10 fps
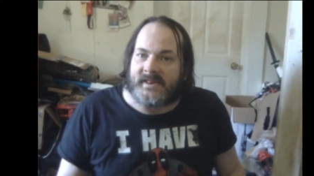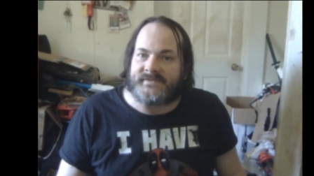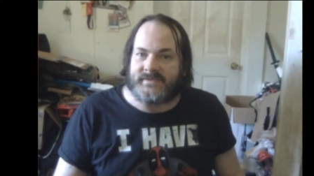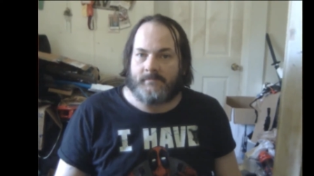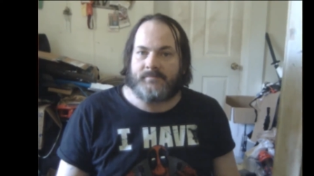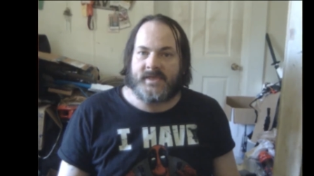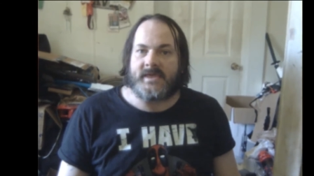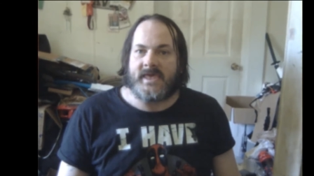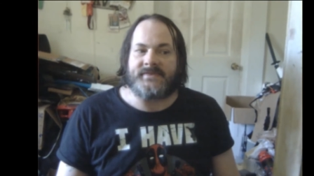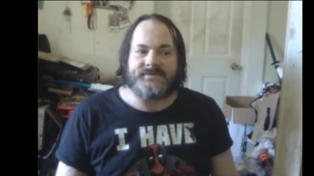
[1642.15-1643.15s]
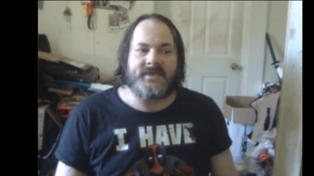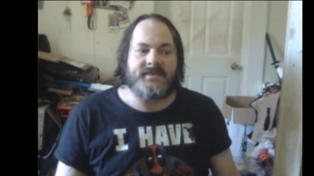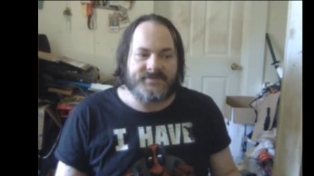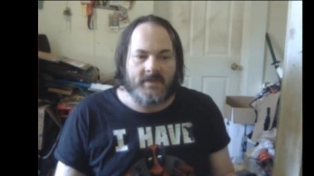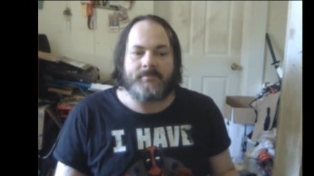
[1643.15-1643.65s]
It's
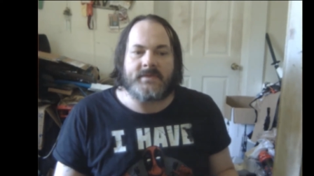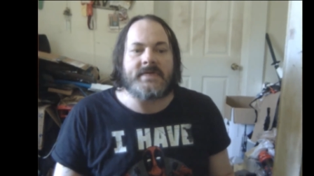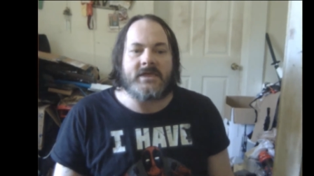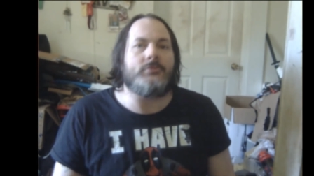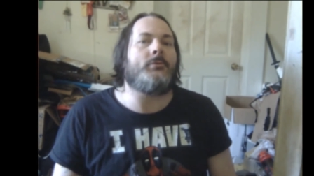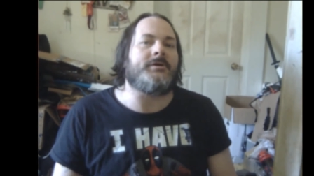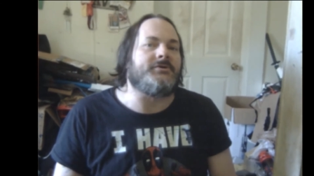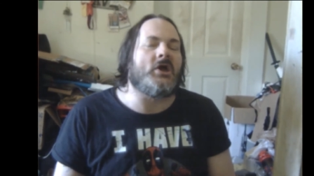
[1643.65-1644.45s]
something that you could